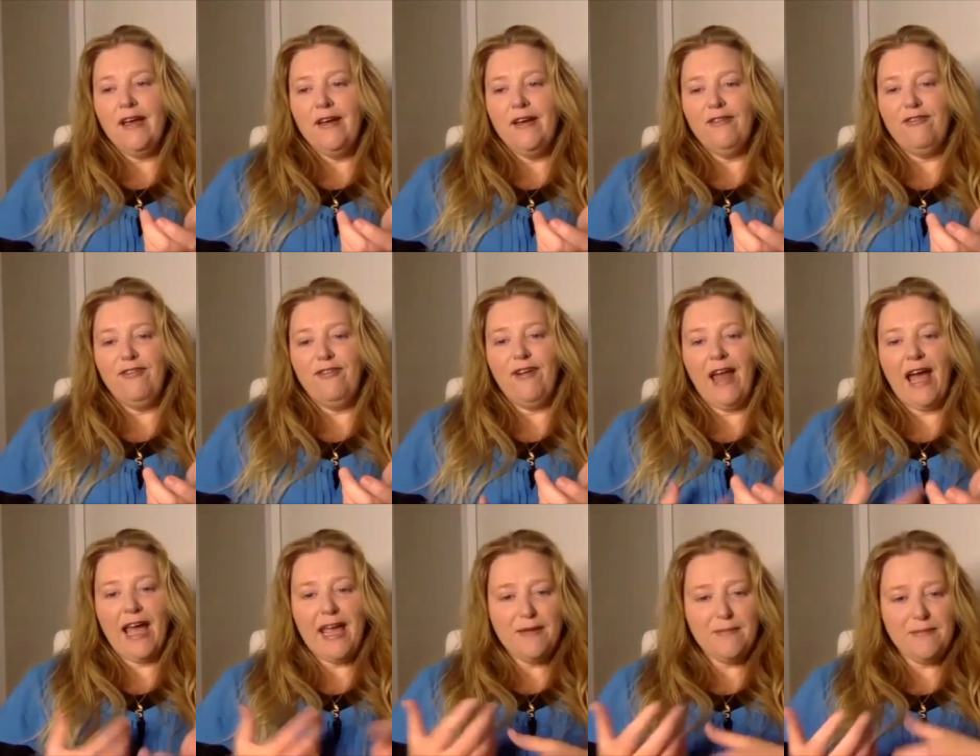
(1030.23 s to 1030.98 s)

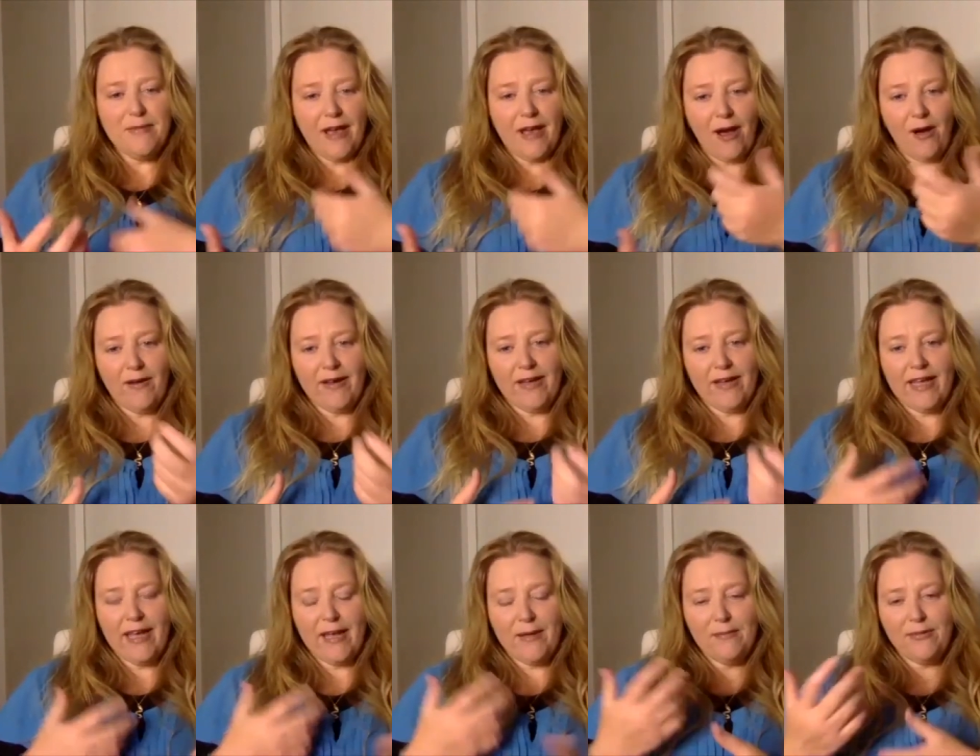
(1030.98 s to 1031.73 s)
flame going
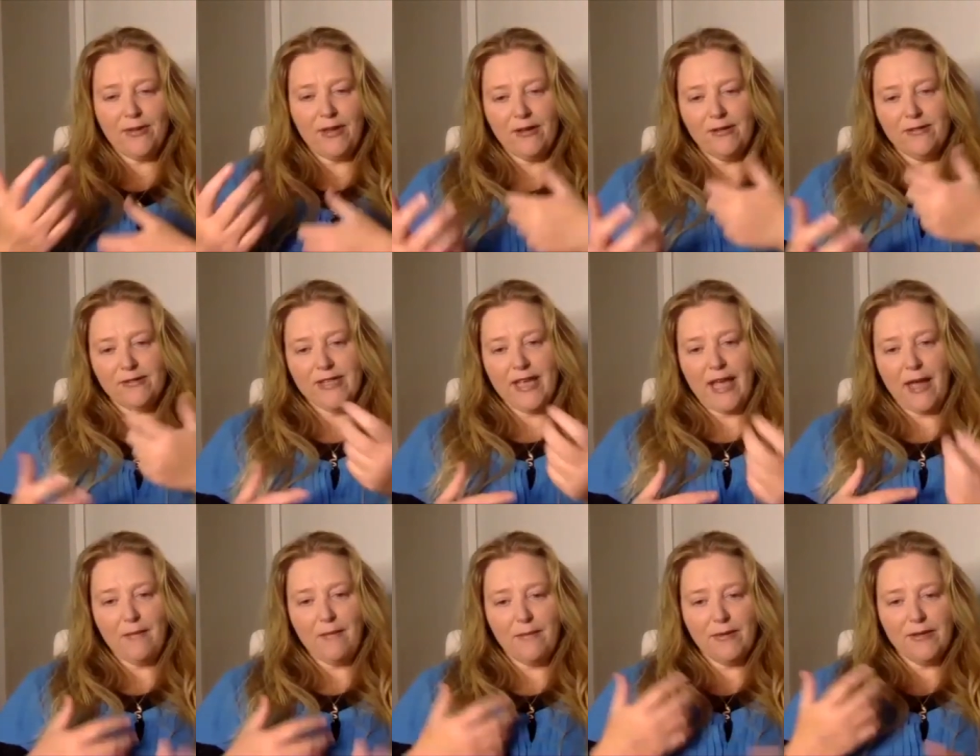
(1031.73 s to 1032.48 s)
keep those
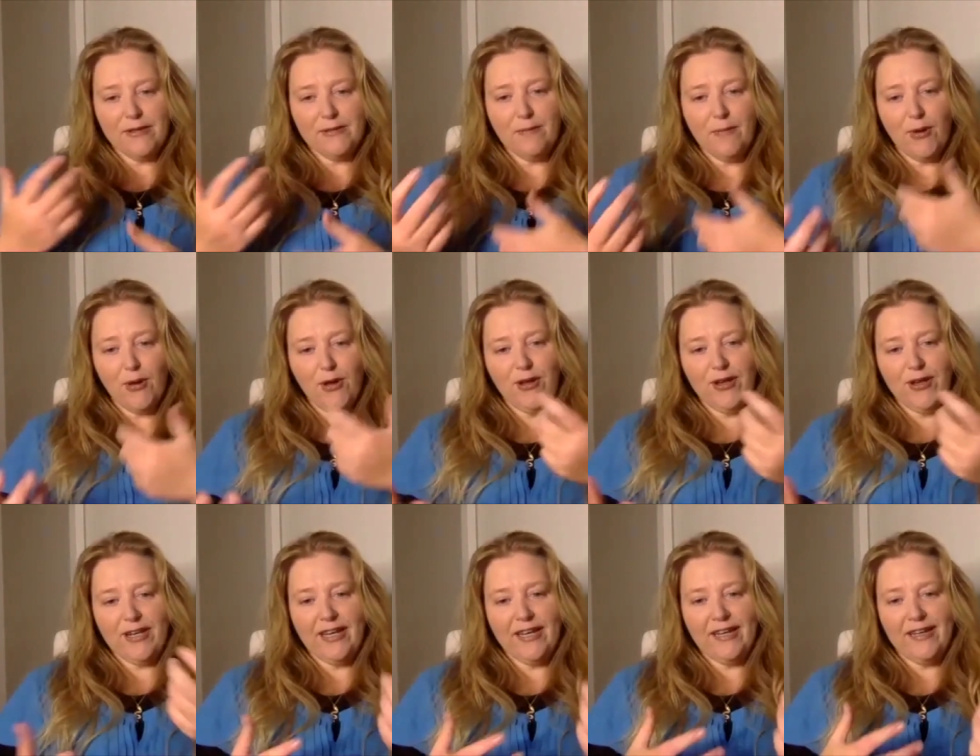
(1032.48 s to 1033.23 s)
embers
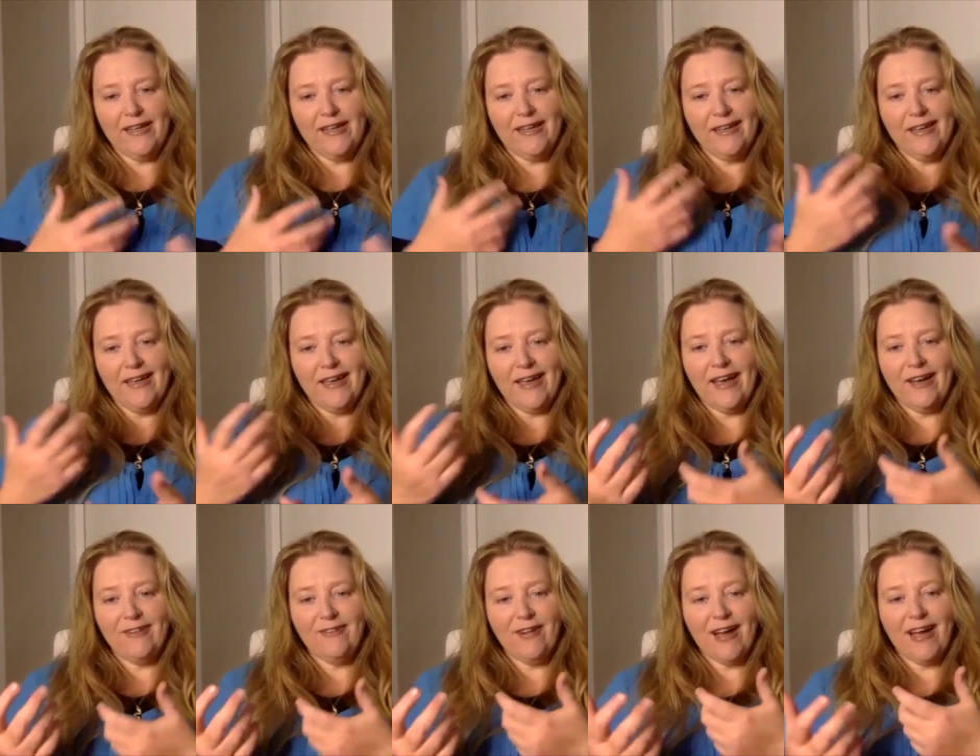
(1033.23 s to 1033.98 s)
burning
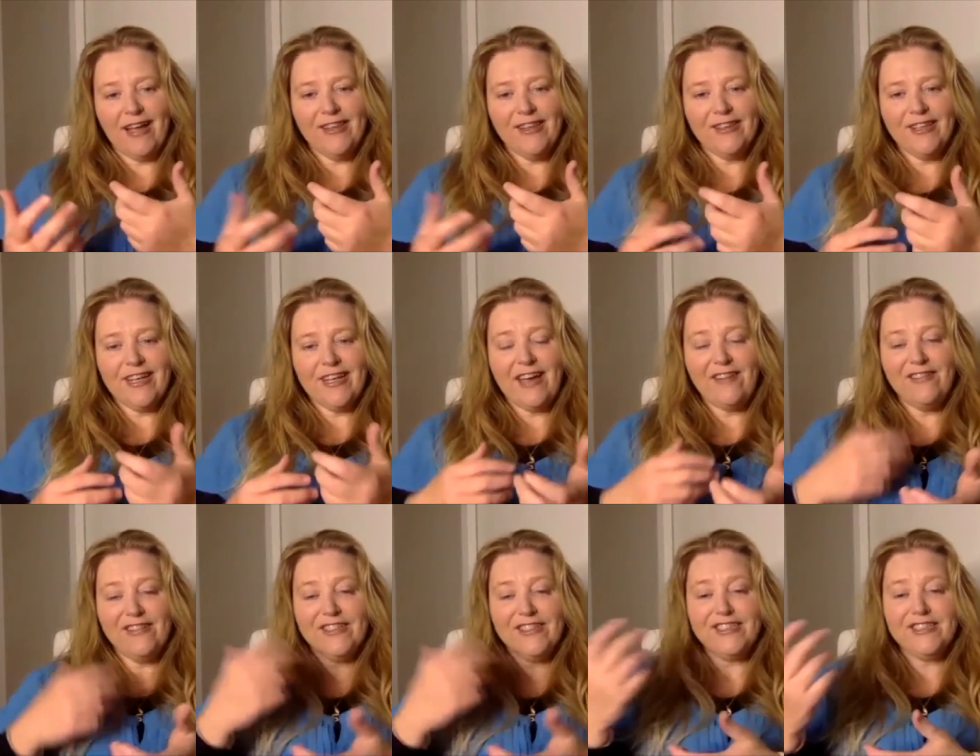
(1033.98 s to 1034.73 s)
rather than
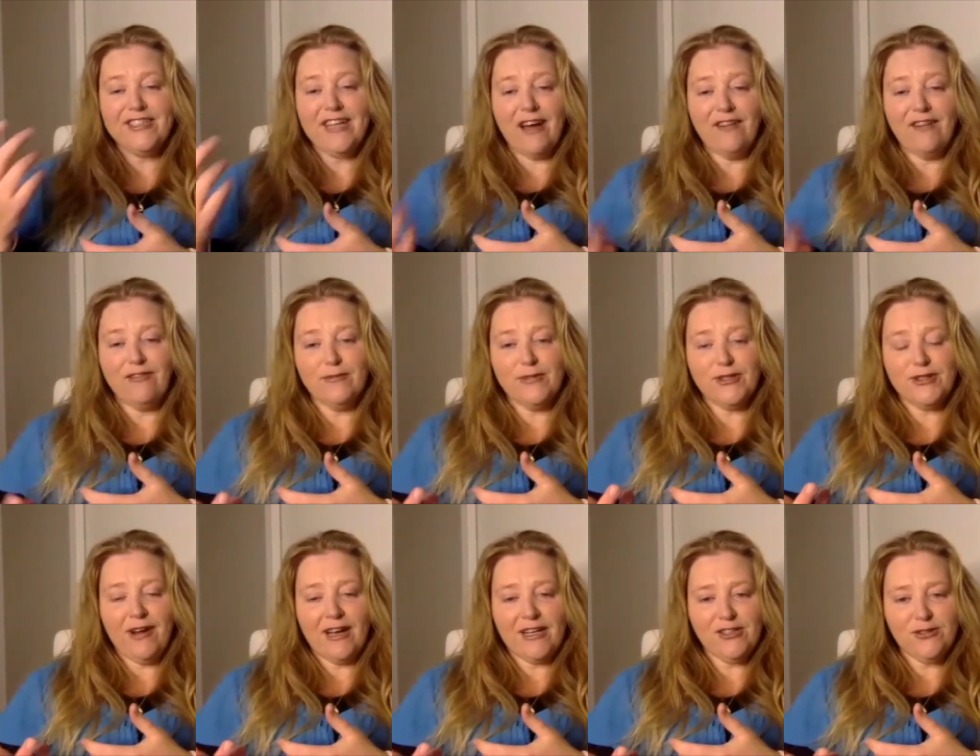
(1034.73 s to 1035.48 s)
having to start from
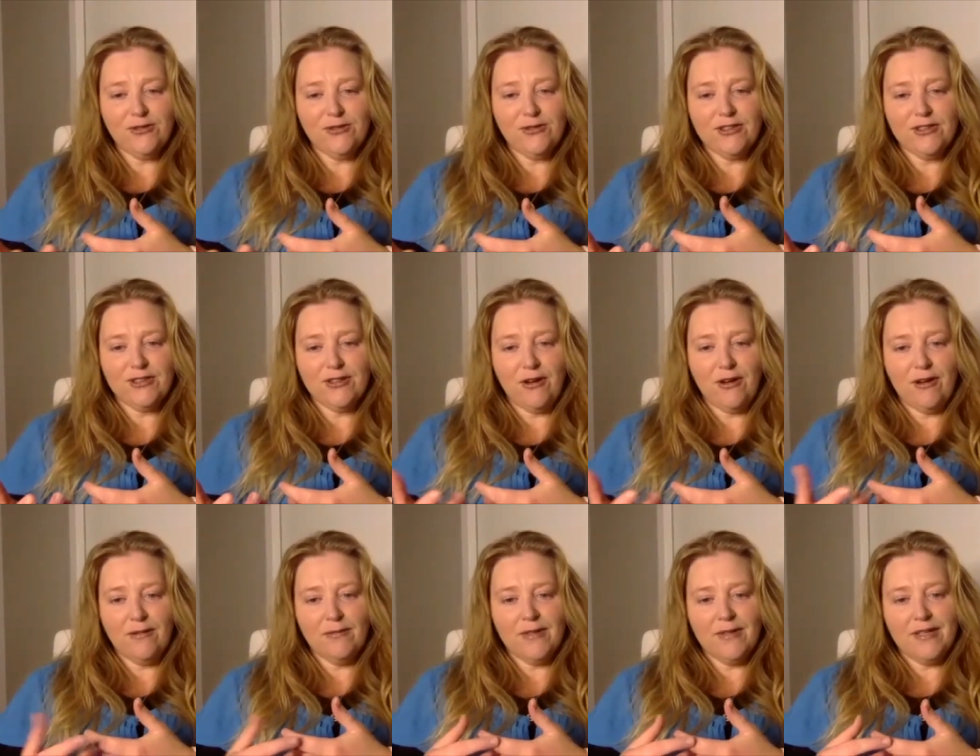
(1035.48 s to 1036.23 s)
scratch all the time